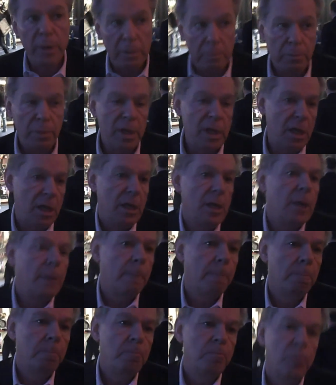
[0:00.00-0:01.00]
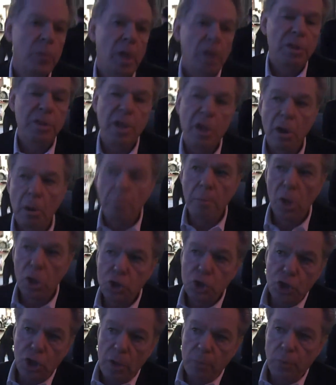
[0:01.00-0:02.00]
but B, they are
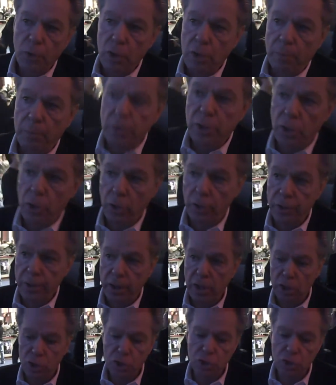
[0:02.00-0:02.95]
much cheaper to build